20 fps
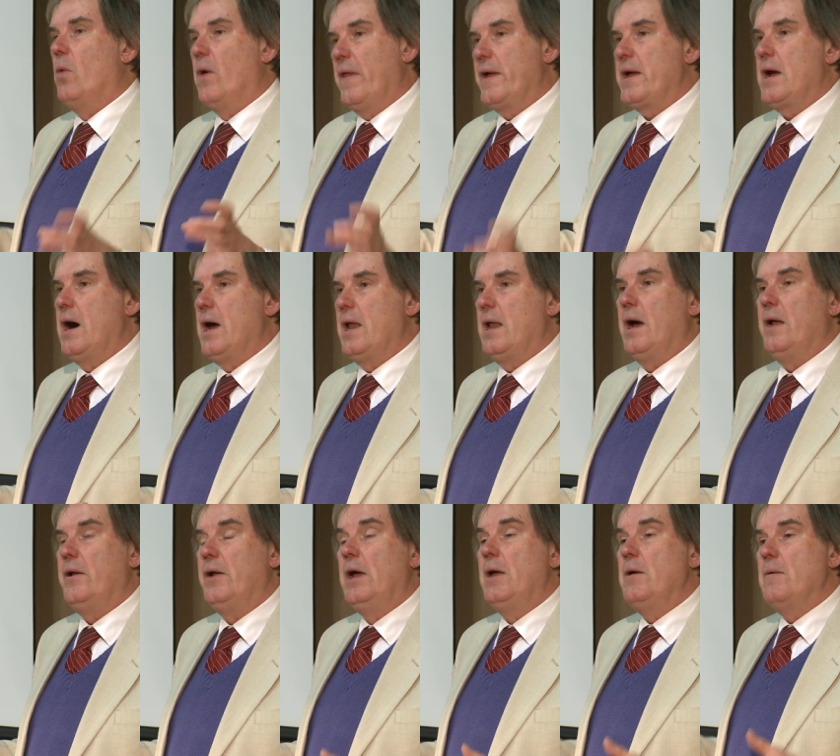what they
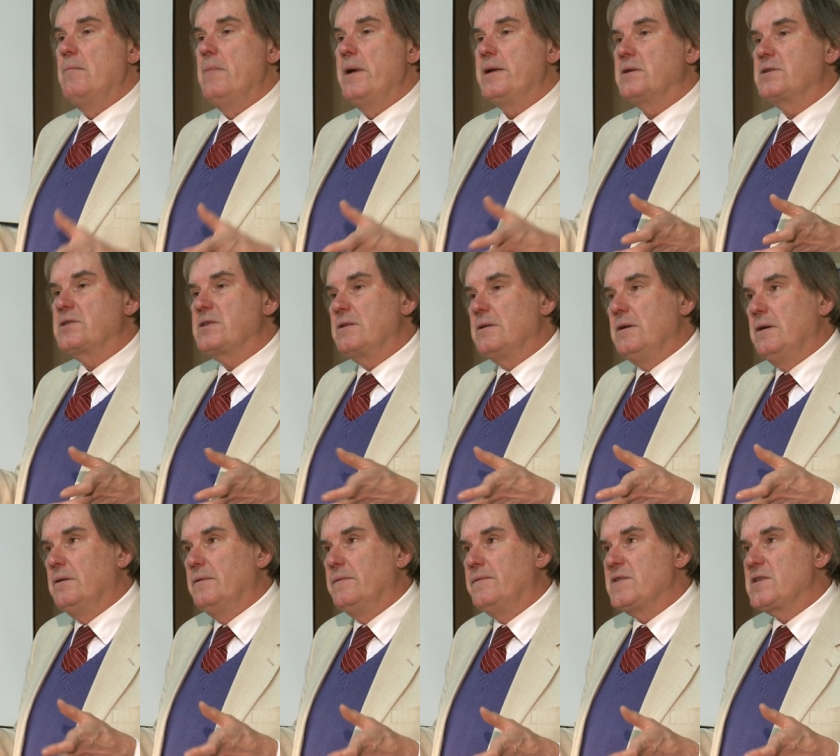highlight makes
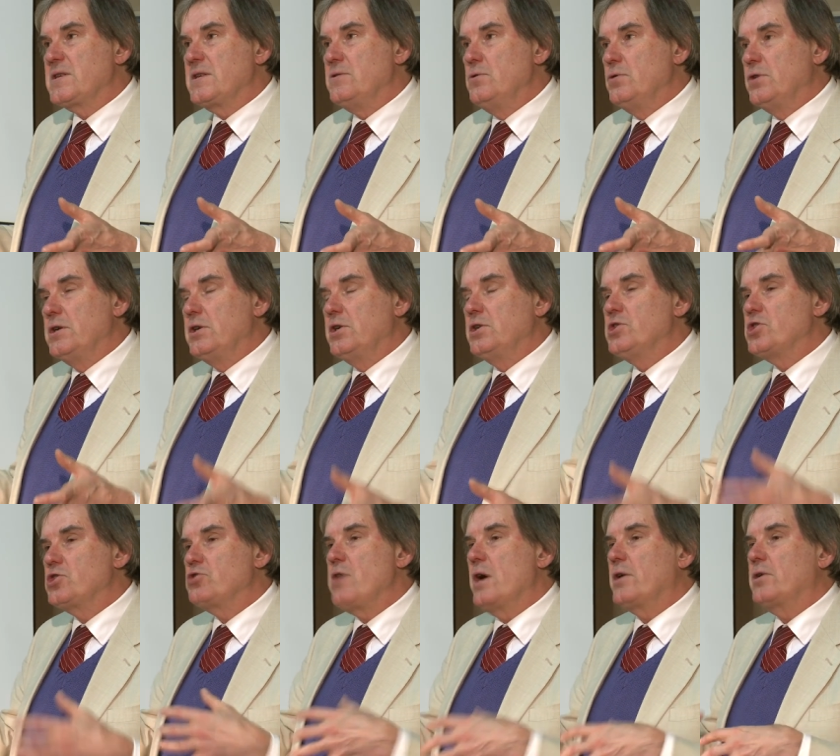uh, for, you can
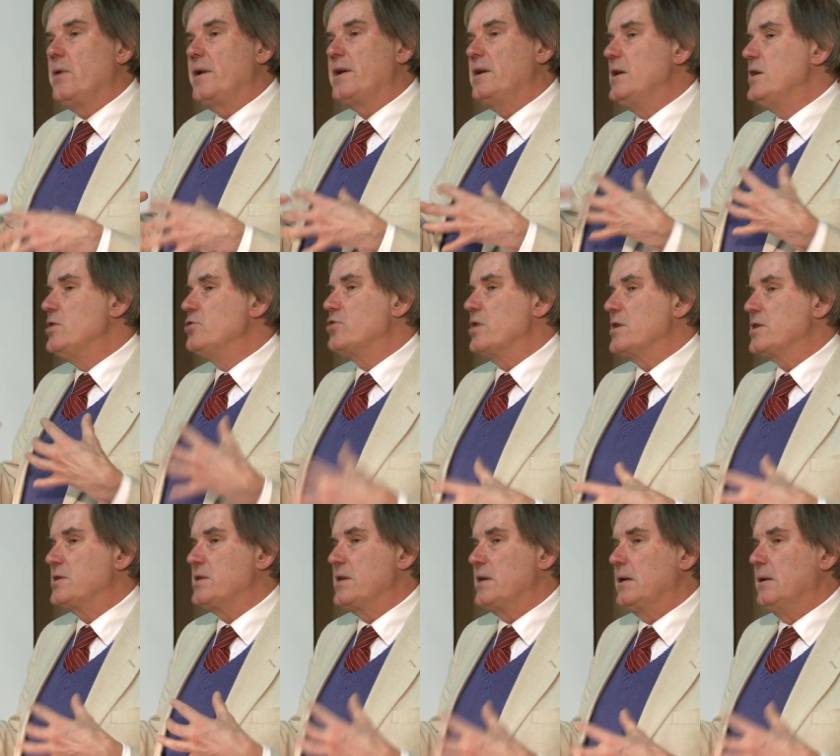construct quite an
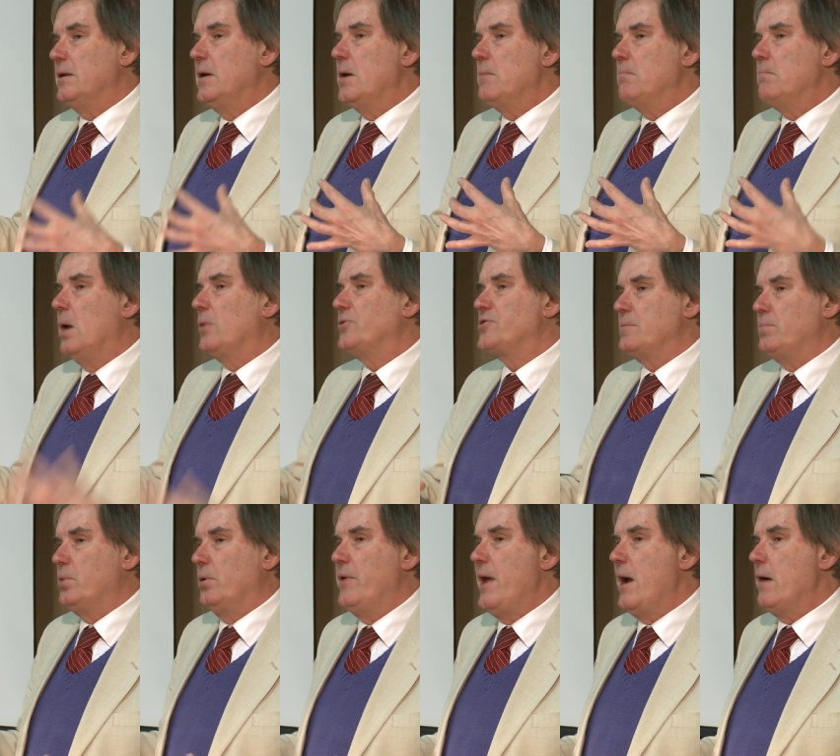interesting
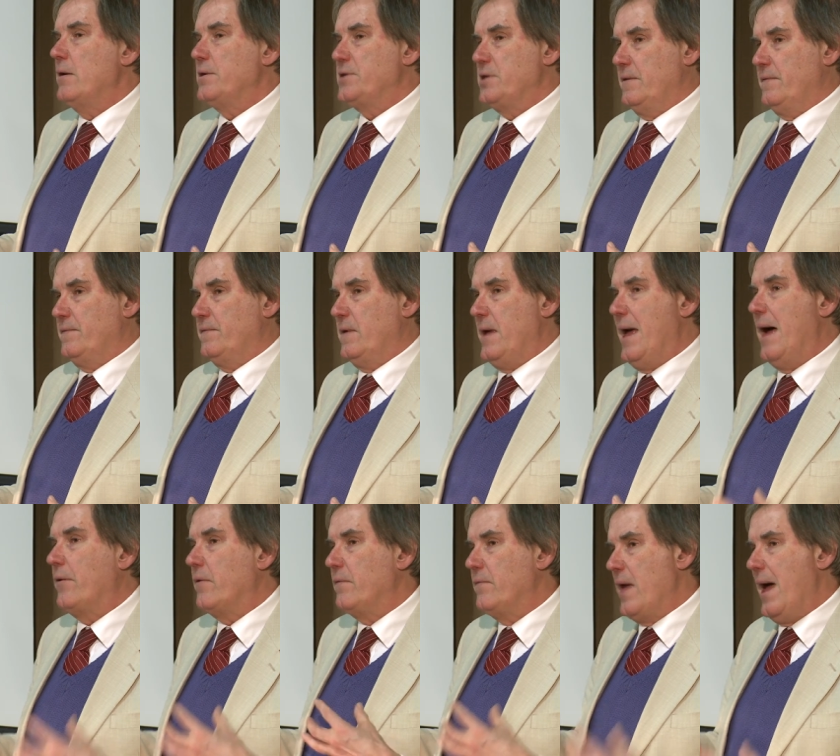multiple narrative
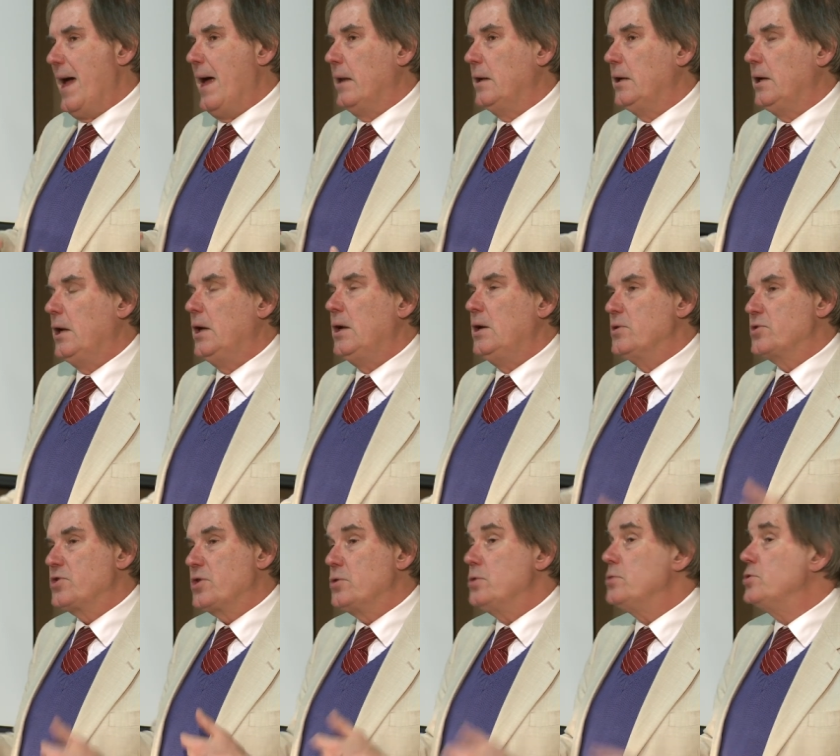out of that.
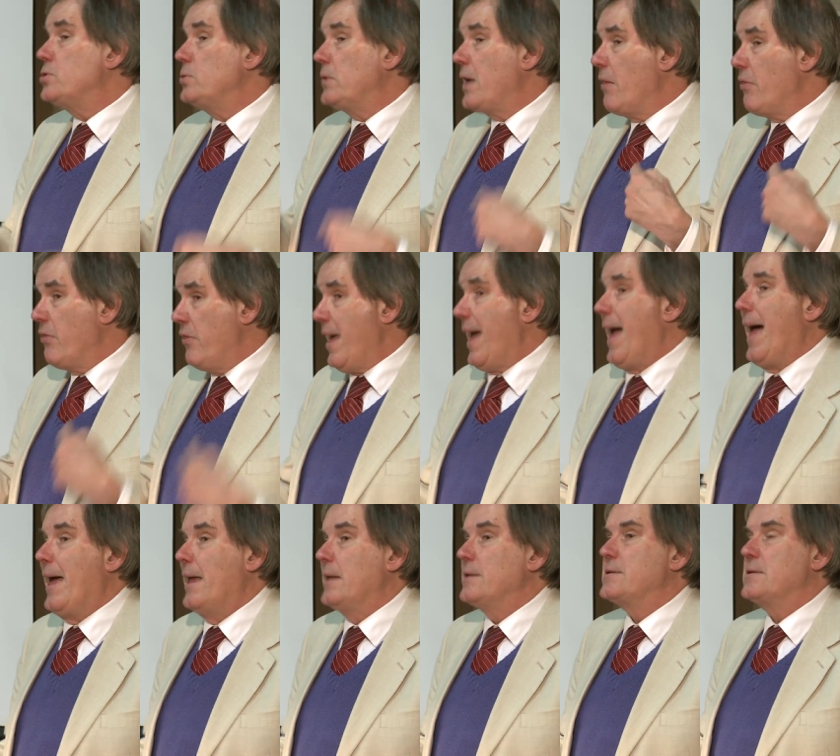So you do get
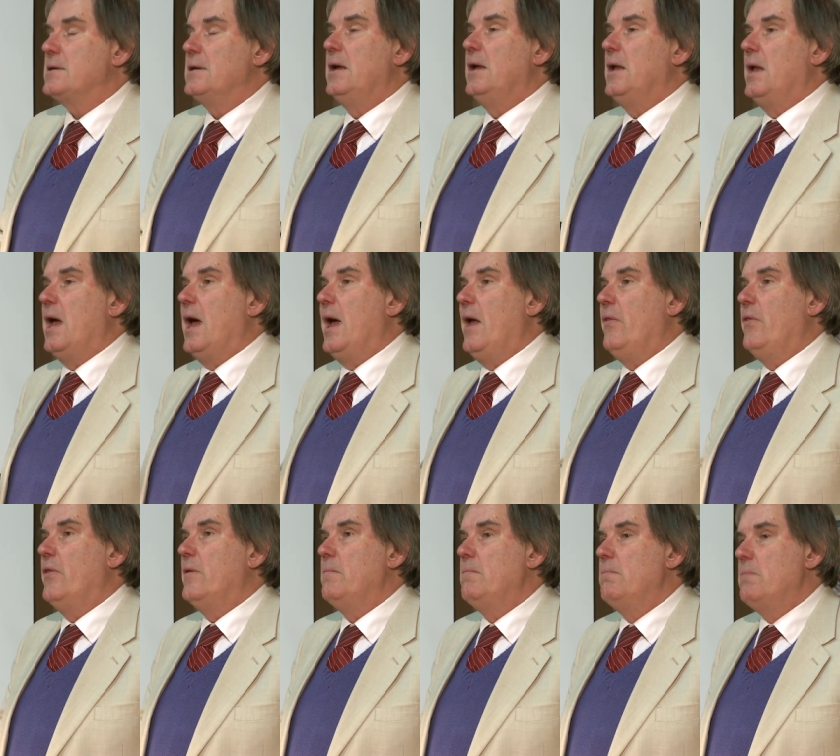that,
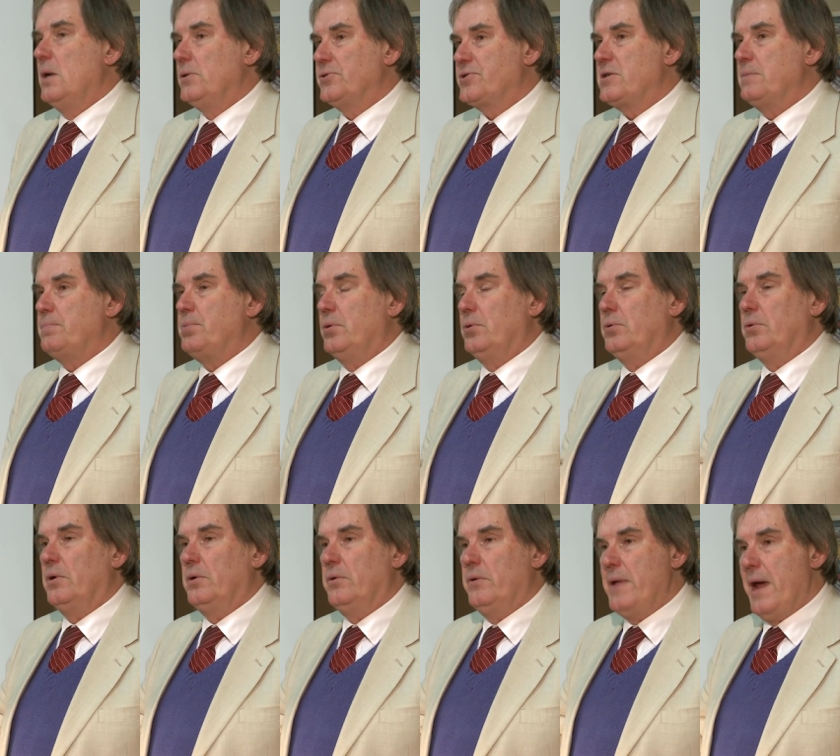and the
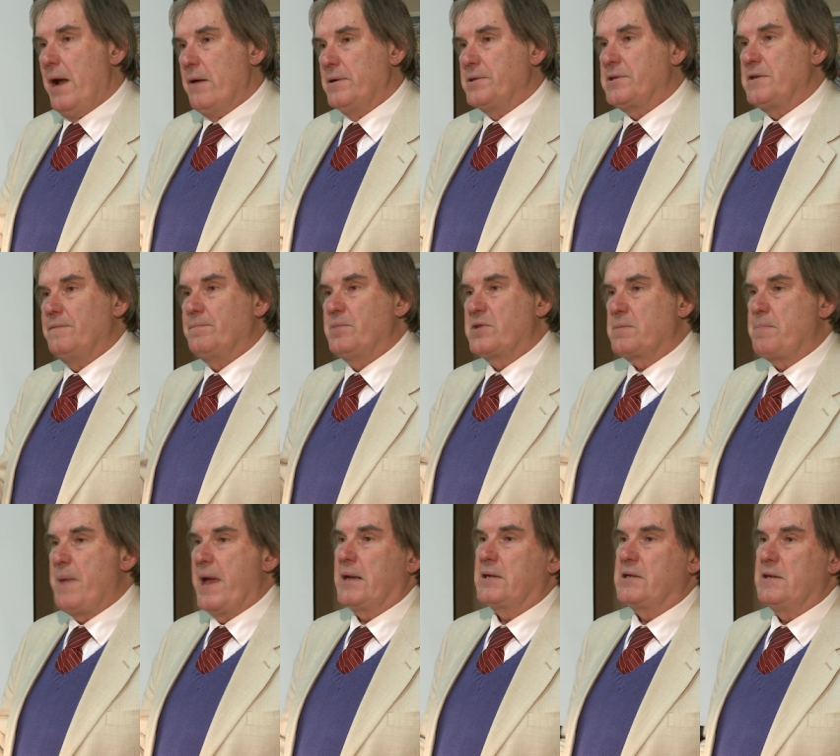multiple narrative
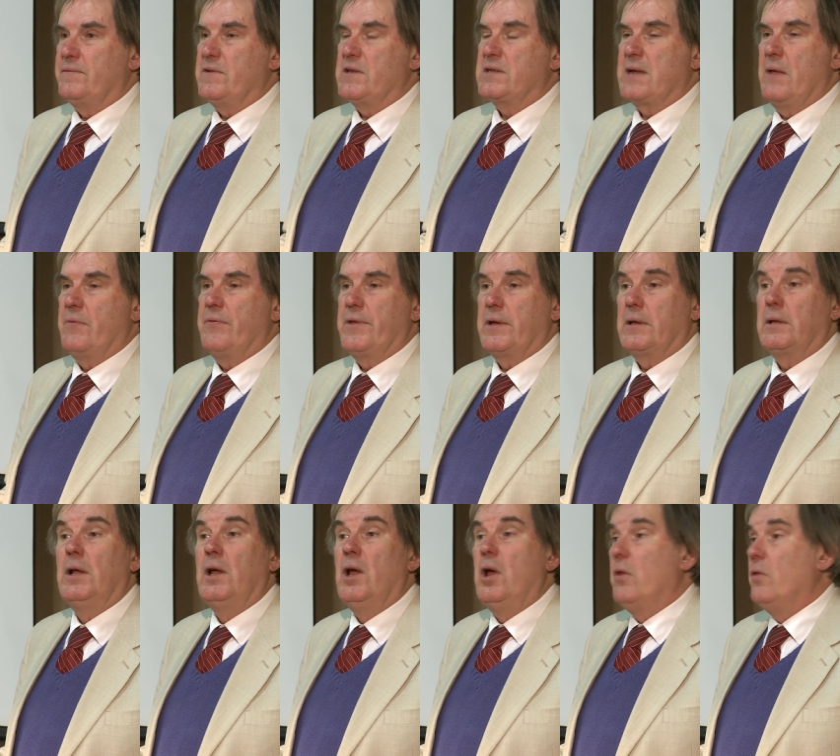perspective is
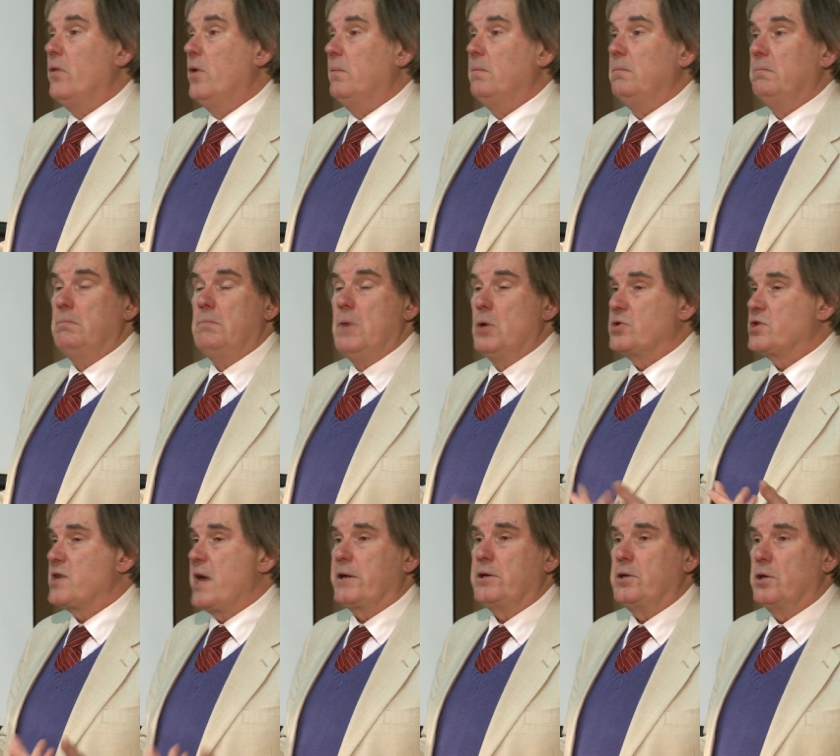something that
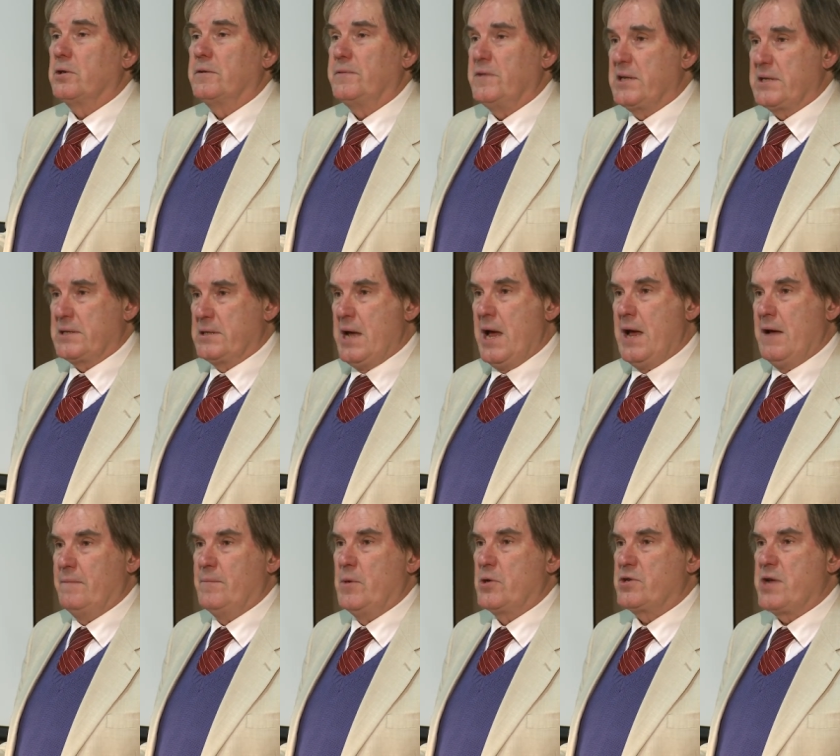most hagiography doesn't
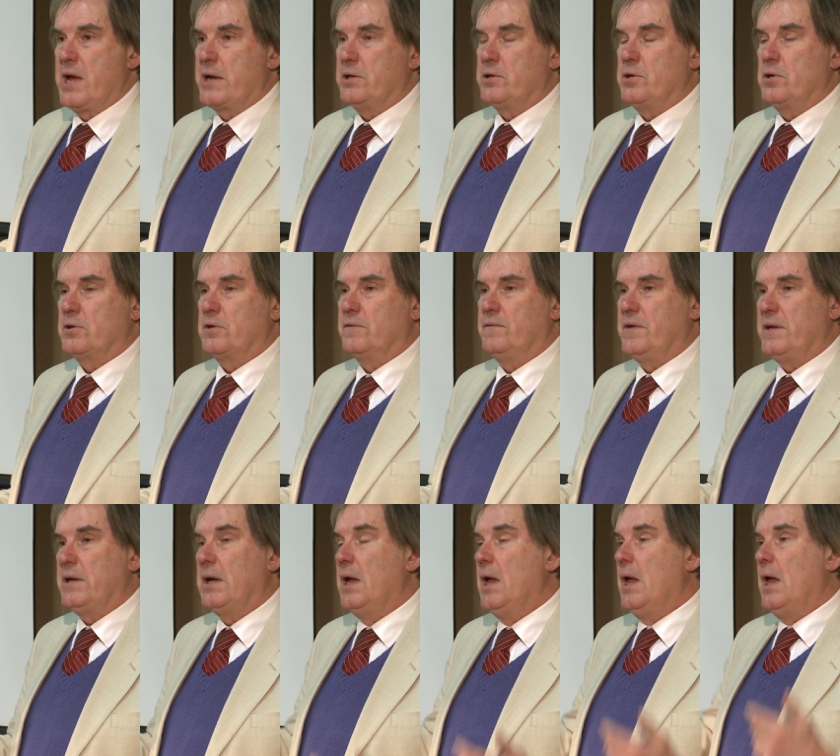have. Most
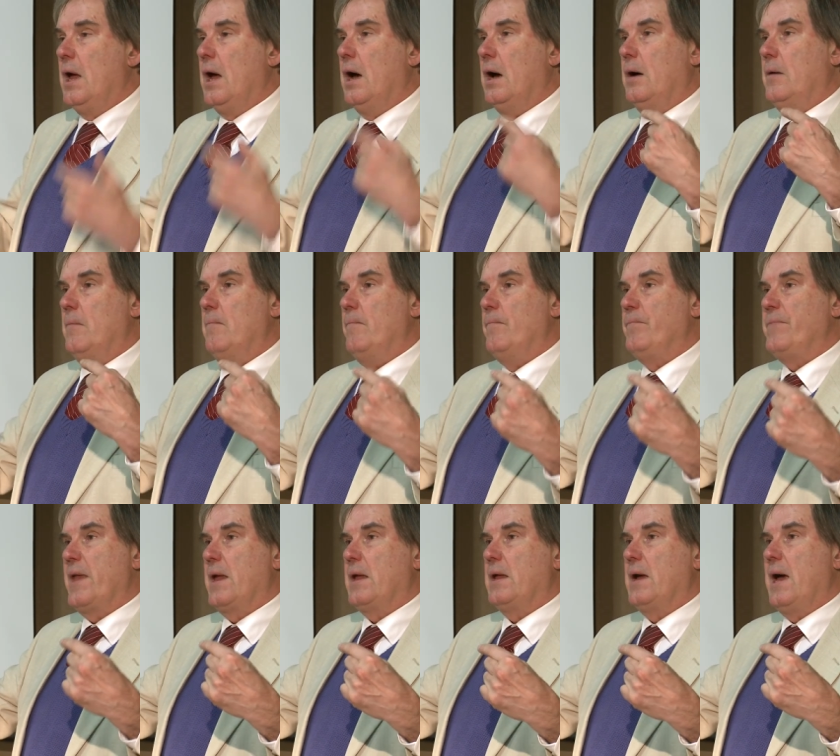hagiography um,